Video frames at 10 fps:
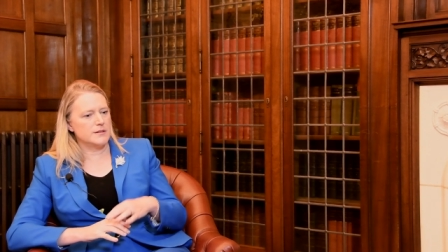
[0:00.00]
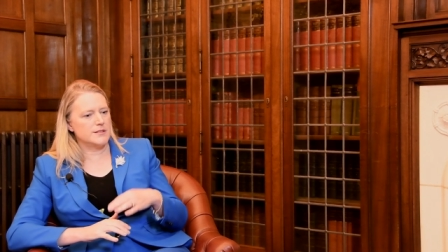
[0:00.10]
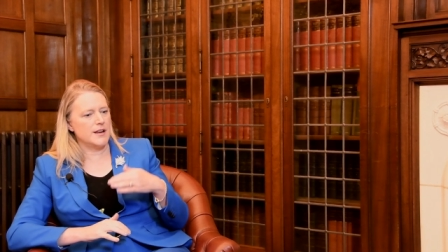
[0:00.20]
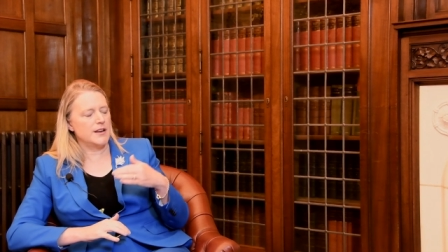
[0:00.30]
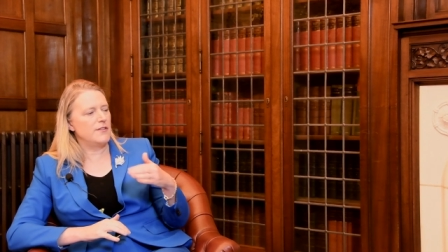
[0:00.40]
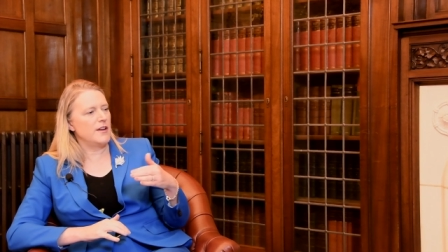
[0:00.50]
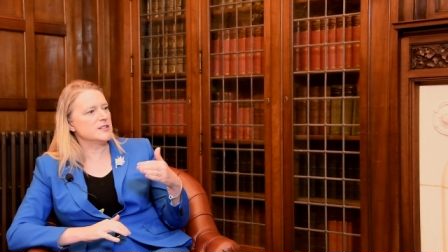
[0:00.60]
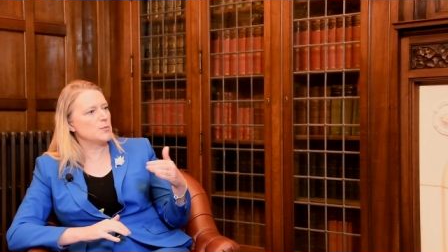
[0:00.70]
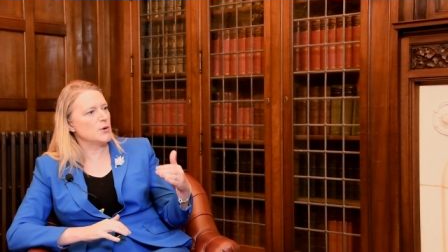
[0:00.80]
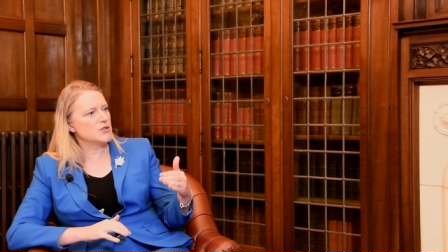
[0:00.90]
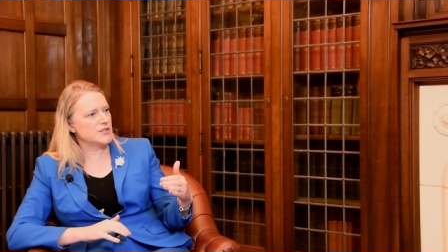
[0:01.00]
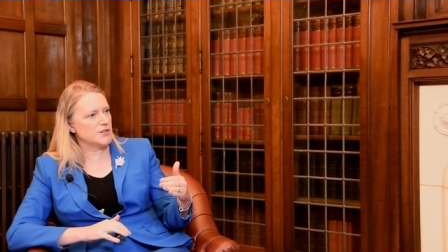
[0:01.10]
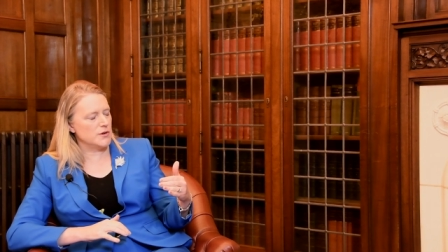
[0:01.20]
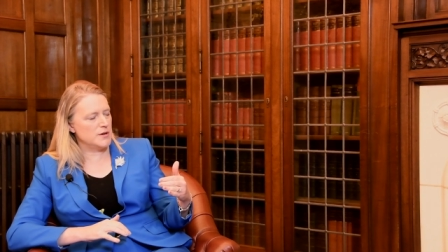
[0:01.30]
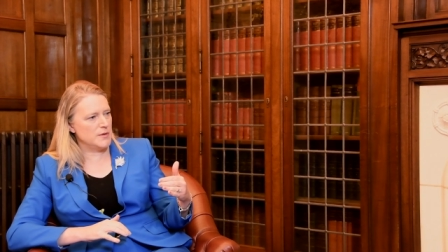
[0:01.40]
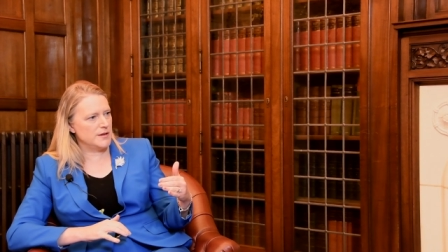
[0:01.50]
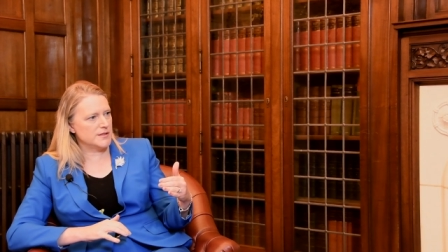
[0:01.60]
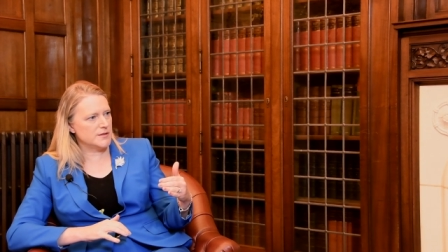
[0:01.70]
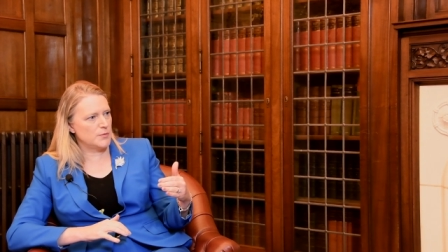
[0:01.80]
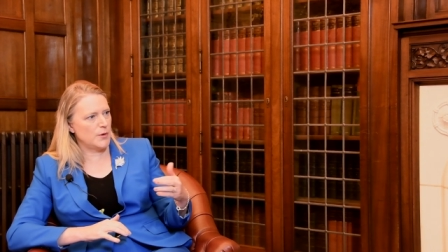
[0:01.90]
done advanced purchase
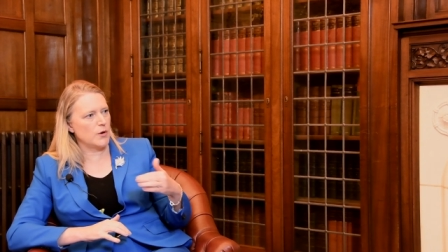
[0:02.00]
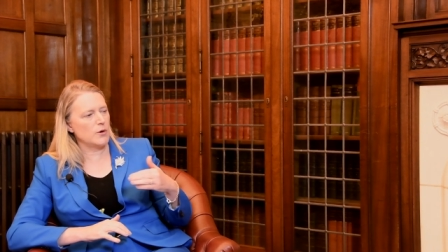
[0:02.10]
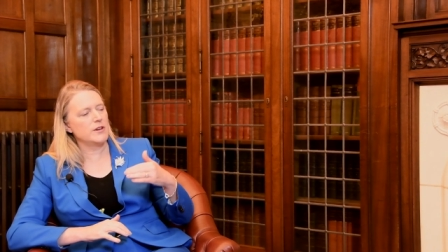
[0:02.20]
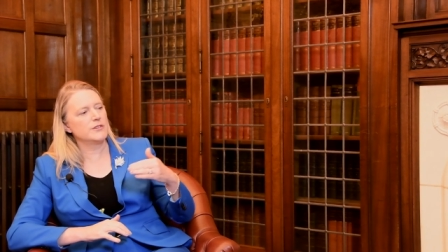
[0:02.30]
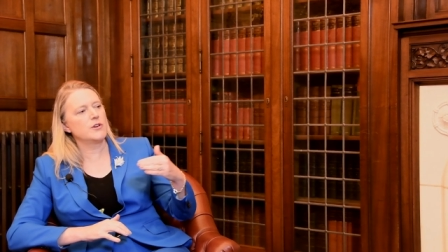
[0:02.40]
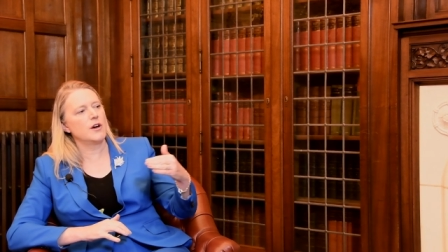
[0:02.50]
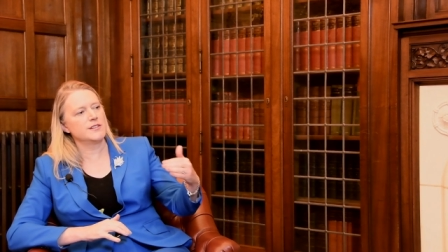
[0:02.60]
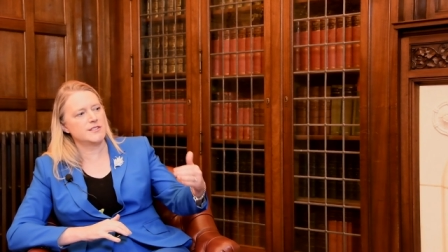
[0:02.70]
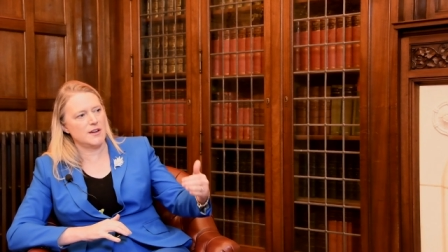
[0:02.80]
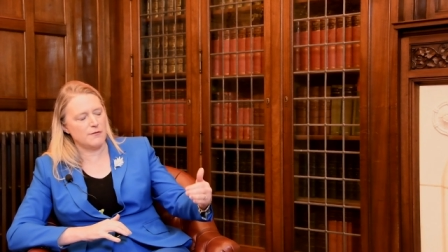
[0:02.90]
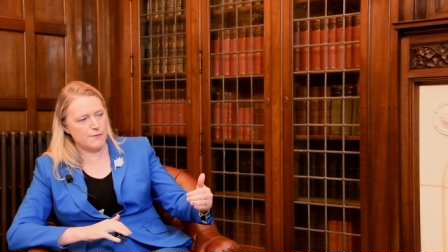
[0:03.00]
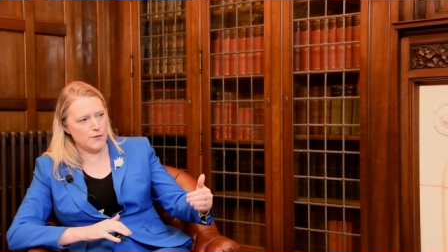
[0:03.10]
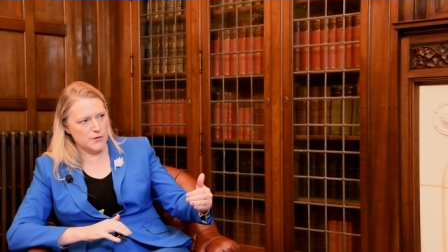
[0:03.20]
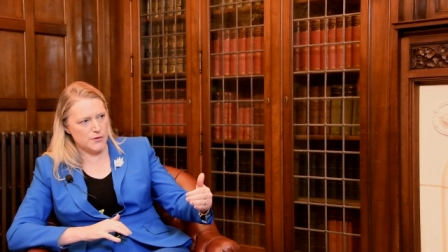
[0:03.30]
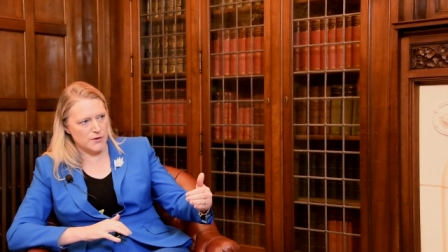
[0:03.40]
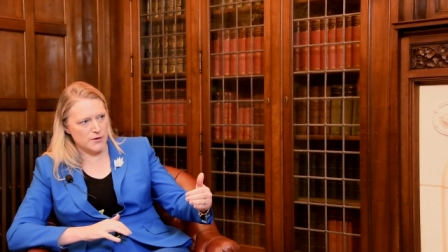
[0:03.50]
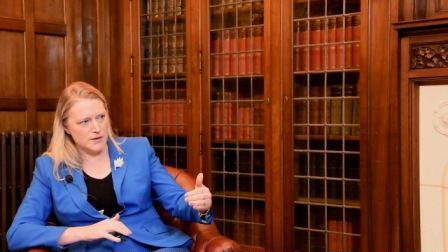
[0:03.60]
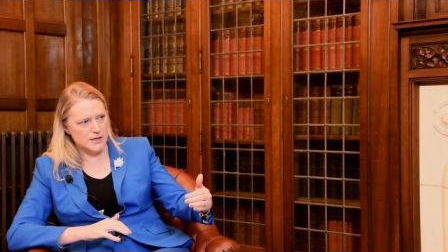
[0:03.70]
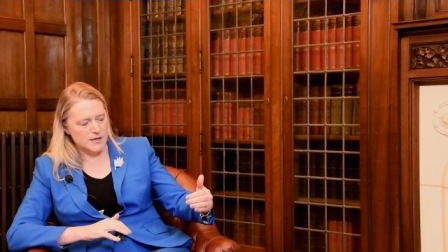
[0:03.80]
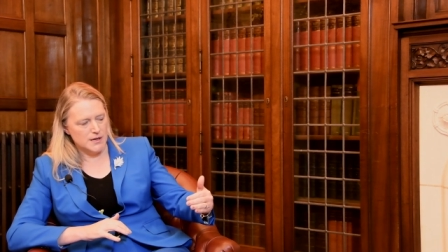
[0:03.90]
agreements, but where we had gone a step further
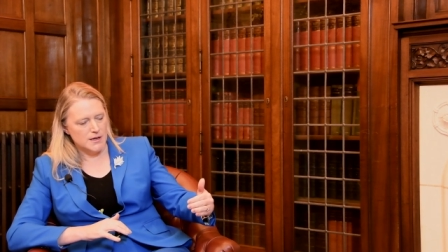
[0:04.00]
mm.